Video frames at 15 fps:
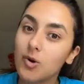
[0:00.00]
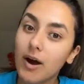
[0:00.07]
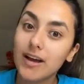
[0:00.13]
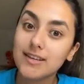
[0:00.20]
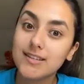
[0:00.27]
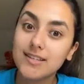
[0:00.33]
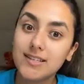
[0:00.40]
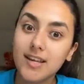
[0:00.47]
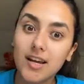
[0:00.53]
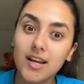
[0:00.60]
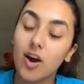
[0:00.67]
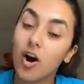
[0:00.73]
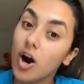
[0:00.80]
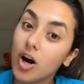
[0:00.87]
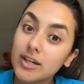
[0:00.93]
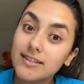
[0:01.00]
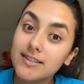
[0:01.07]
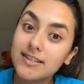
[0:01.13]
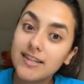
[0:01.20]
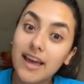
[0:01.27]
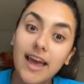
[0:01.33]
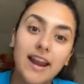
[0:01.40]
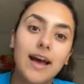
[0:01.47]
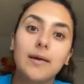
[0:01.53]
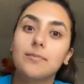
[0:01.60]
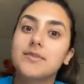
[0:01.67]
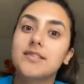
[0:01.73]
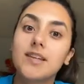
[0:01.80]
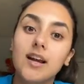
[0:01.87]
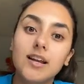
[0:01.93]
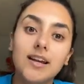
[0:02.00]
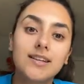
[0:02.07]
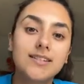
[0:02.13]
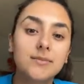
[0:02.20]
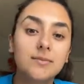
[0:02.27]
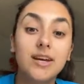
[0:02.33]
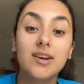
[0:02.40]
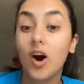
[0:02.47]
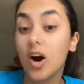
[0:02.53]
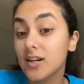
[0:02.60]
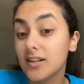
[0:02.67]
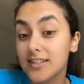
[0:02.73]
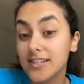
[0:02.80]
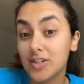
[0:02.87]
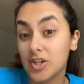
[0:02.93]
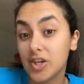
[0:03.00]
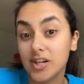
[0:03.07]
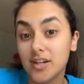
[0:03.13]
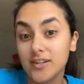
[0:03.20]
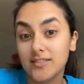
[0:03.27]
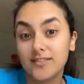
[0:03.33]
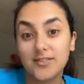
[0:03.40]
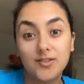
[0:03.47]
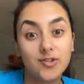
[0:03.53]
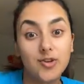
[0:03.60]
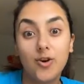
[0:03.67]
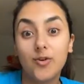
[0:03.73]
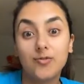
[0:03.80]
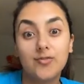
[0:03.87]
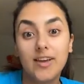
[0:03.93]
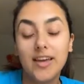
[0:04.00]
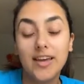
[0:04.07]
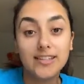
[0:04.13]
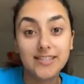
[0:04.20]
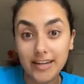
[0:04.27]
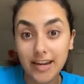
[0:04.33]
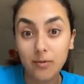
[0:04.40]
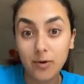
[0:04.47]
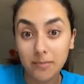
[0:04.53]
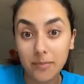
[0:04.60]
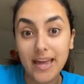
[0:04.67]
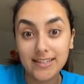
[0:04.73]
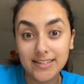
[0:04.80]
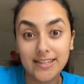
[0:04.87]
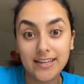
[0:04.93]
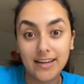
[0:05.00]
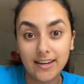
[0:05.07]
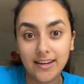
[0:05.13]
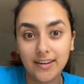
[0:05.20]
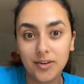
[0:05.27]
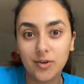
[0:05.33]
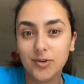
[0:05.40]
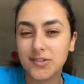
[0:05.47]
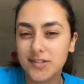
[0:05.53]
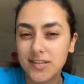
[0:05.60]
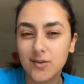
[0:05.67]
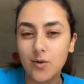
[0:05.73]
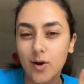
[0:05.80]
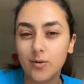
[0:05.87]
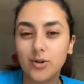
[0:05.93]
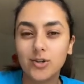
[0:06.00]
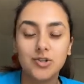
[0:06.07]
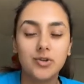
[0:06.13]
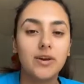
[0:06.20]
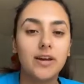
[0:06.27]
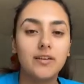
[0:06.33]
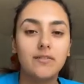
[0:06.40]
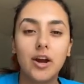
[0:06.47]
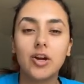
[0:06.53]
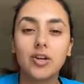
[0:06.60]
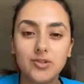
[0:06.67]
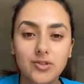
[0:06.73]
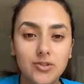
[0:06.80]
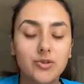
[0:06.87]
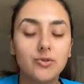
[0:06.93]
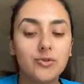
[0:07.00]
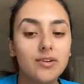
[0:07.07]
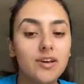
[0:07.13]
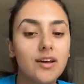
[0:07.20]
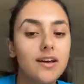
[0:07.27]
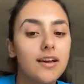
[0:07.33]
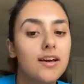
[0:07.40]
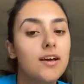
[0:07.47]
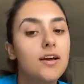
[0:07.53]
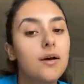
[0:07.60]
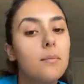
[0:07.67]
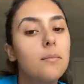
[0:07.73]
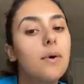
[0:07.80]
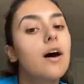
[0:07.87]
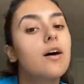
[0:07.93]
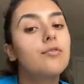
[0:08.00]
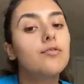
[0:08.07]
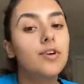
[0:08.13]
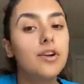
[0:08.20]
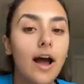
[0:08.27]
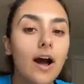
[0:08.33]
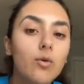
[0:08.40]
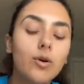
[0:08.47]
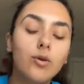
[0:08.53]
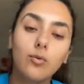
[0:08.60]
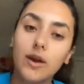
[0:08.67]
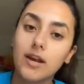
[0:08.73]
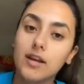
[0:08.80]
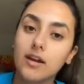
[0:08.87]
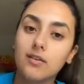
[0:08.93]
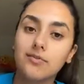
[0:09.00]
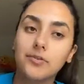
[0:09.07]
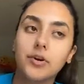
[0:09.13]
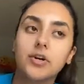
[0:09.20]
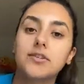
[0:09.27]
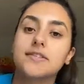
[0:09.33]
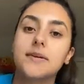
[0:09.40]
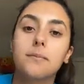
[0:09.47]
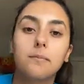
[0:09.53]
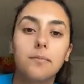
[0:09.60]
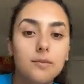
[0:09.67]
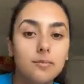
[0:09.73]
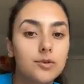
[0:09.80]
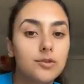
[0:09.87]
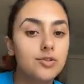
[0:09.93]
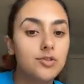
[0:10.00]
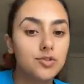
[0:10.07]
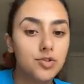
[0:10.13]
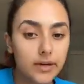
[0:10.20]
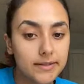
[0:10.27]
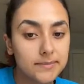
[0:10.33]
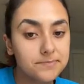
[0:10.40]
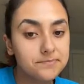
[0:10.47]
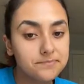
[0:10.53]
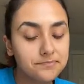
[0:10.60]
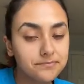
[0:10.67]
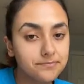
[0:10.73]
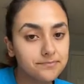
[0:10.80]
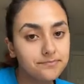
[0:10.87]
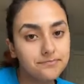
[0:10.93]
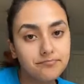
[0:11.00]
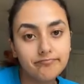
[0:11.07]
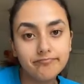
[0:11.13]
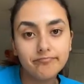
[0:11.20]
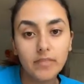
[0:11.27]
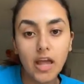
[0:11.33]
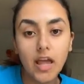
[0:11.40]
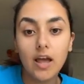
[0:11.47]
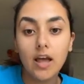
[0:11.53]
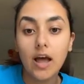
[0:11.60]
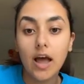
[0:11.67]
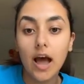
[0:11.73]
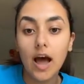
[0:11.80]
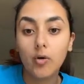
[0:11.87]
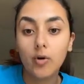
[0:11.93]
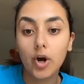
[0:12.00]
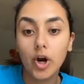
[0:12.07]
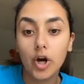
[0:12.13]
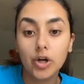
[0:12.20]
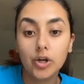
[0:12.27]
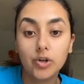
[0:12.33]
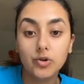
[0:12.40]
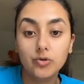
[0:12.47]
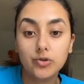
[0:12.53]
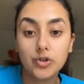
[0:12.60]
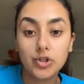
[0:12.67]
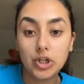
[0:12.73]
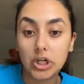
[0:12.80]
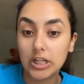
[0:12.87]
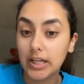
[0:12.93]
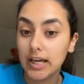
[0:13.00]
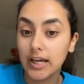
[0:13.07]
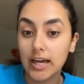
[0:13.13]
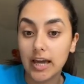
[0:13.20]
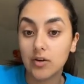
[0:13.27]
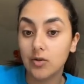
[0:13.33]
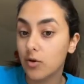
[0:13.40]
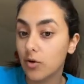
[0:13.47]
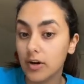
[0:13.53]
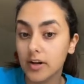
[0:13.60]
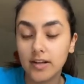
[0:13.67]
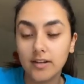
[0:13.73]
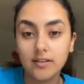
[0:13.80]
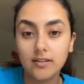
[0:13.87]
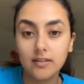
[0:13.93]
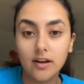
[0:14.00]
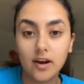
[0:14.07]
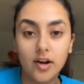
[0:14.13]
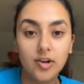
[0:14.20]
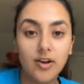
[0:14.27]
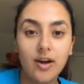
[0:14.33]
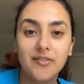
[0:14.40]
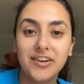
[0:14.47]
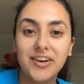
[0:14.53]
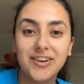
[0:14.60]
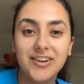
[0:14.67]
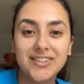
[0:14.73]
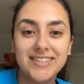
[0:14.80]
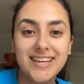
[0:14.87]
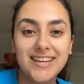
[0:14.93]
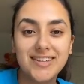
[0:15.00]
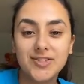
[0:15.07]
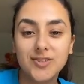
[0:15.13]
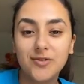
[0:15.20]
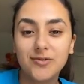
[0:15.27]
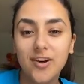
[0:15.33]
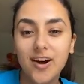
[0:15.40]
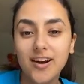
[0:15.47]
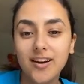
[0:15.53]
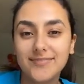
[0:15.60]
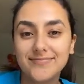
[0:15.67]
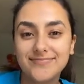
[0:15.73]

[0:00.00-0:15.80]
I study art, and I'm studying to be an art teacher. So today we're painting. You'll see what we're doing very soon. But for now, we're waiting for some people to join. How are you, Sterling and Gordon? Are you having a good day so far?